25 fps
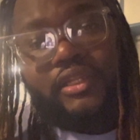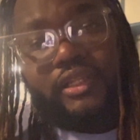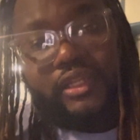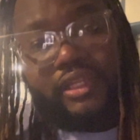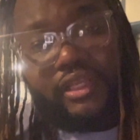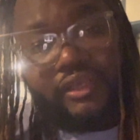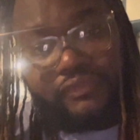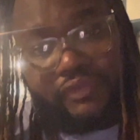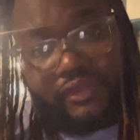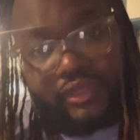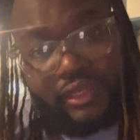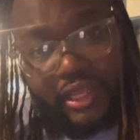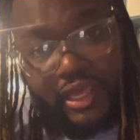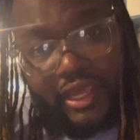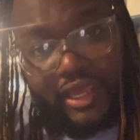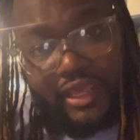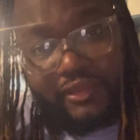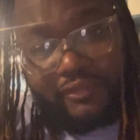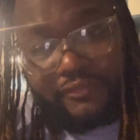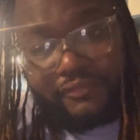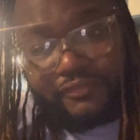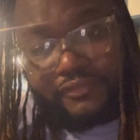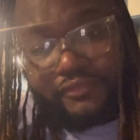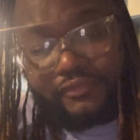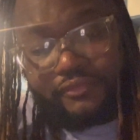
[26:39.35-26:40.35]
live your
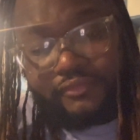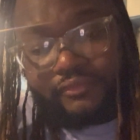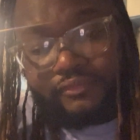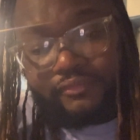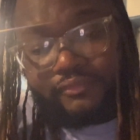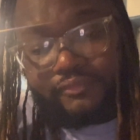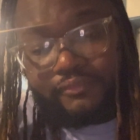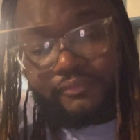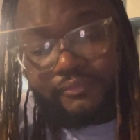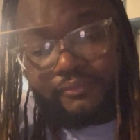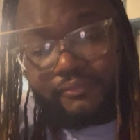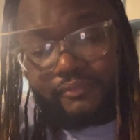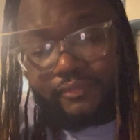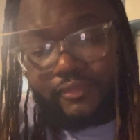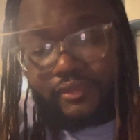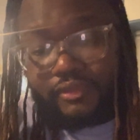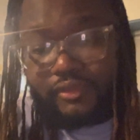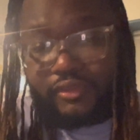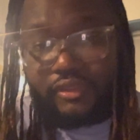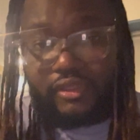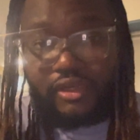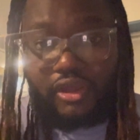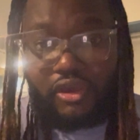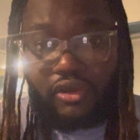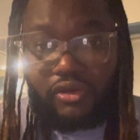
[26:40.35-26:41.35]
life,
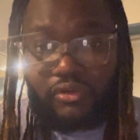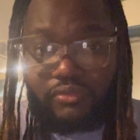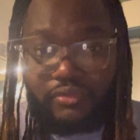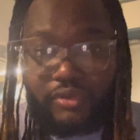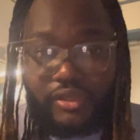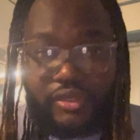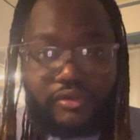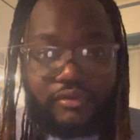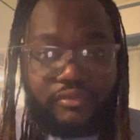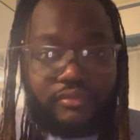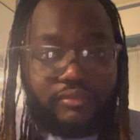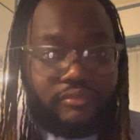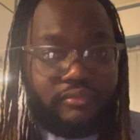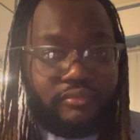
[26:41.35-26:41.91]
you know, and